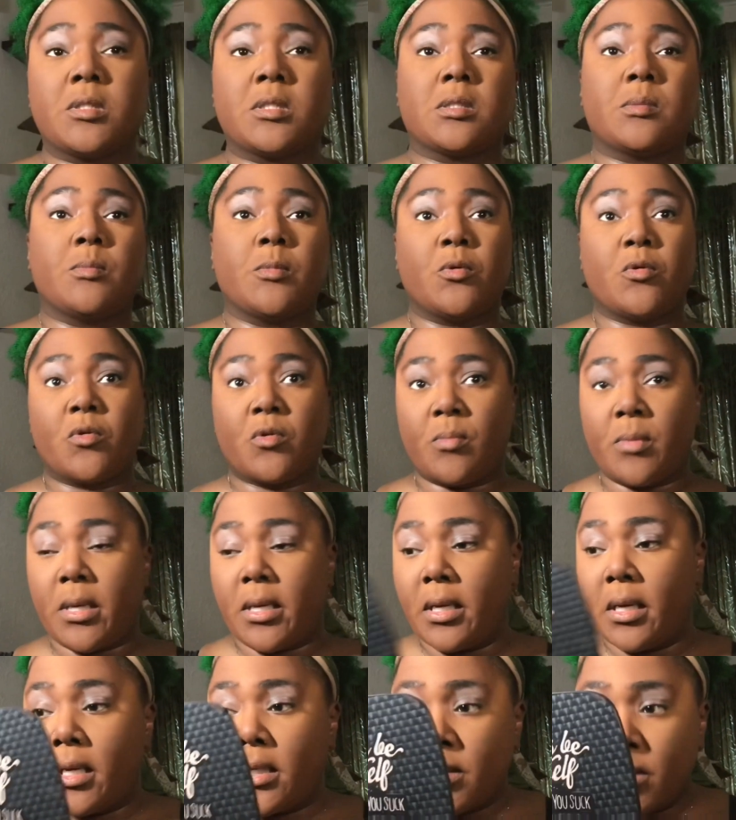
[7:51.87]
to smooth
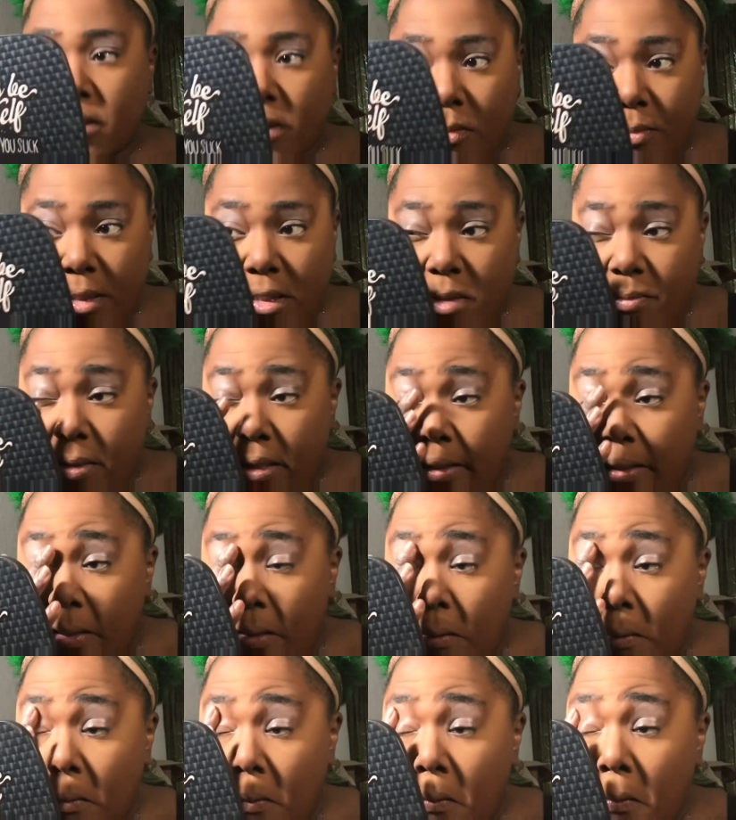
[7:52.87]
my eyeshadow base back
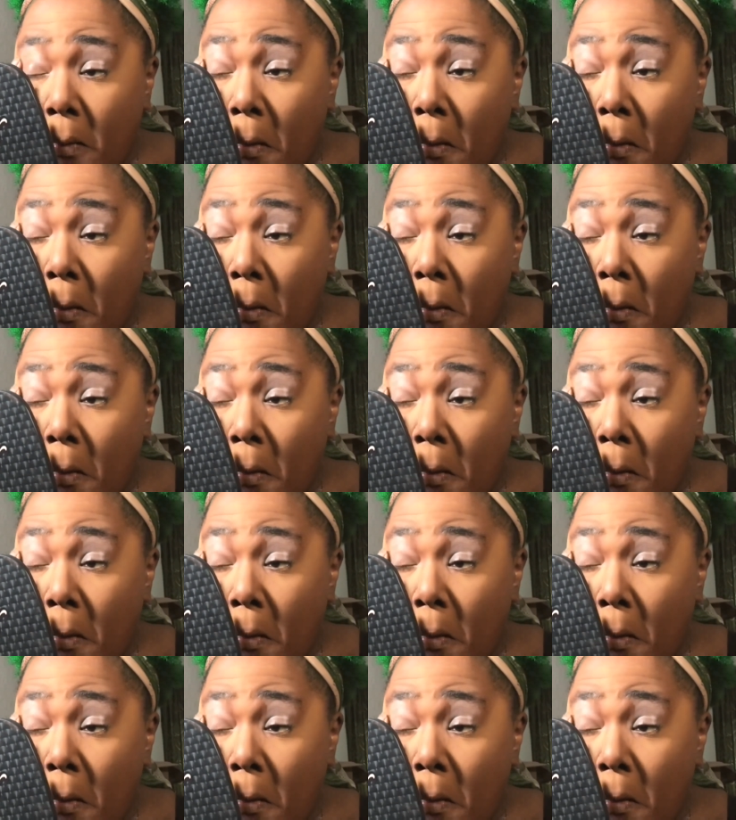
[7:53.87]
out.